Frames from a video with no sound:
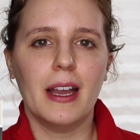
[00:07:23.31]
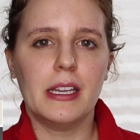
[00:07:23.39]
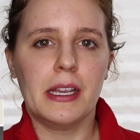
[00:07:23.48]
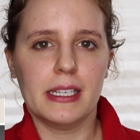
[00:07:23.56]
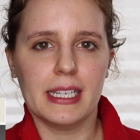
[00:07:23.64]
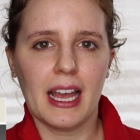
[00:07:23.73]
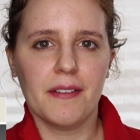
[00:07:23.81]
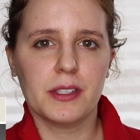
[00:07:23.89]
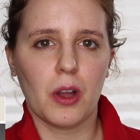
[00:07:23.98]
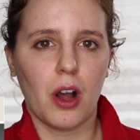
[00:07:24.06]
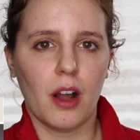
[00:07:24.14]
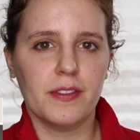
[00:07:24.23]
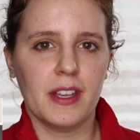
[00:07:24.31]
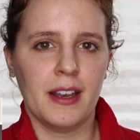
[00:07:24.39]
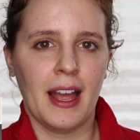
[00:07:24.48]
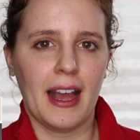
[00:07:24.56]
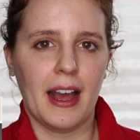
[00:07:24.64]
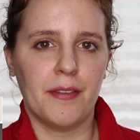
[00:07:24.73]
ETFs
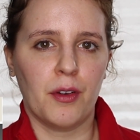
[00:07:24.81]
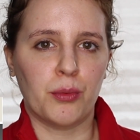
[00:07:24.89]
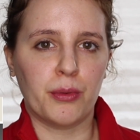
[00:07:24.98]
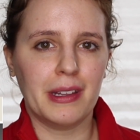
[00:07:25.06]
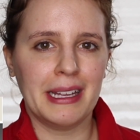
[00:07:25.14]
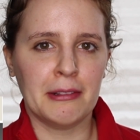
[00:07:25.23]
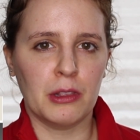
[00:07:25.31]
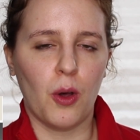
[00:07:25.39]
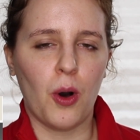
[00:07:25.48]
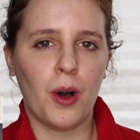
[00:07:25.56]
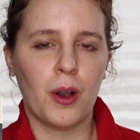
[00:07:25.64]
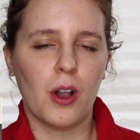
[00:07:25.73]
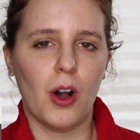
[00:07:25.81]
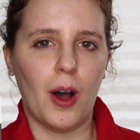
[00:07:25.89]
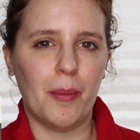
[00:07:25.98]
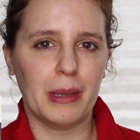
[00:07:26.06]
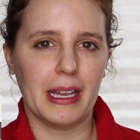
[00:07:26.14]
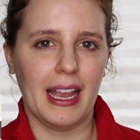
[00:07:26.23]
often have really long,
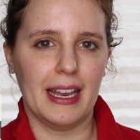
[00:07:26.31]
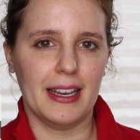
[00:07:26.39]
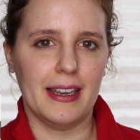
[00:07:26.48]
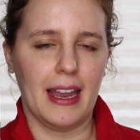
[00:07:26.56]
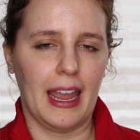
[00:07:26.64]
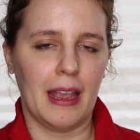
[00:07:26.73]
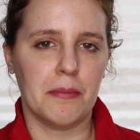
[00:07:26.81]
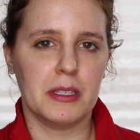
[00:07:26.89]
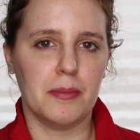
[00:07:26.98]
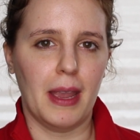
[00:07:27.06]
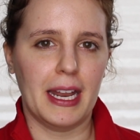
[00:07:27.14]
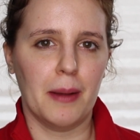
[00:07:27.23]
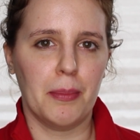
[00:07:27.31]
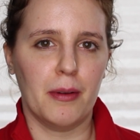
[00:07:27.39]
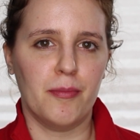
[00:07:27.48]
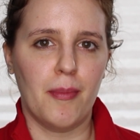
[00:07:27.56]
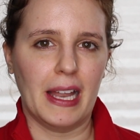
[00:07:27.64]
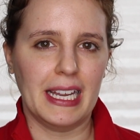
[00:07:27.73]
complicated names made up
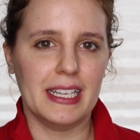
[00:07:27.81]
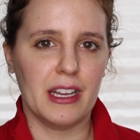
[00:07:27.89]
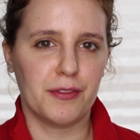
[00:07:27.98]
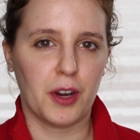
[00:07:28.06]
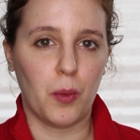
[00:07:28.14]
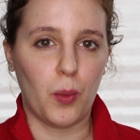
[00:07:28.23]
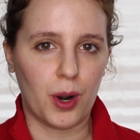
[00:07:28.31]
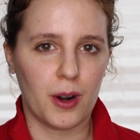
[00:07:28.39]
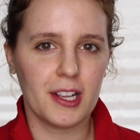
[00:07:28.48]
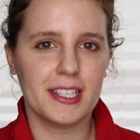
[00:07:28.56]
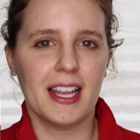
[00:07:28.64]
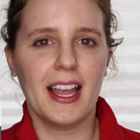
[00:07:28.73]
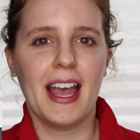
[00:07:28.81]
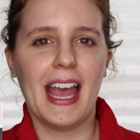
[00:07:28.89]
of many different words,